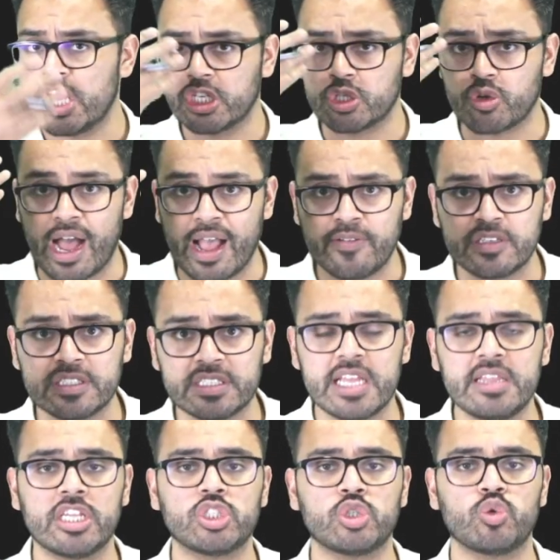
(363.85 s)
So I have
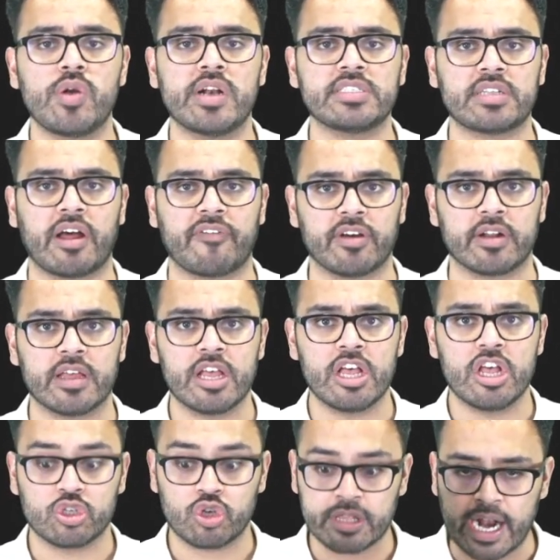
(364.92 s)
seen the students suffer.
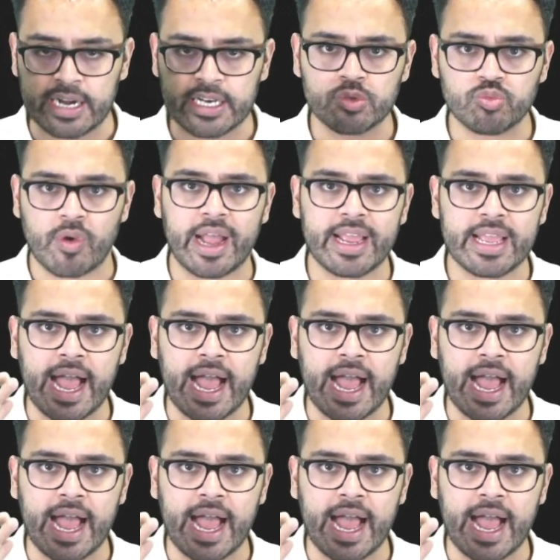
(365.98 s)
So that is why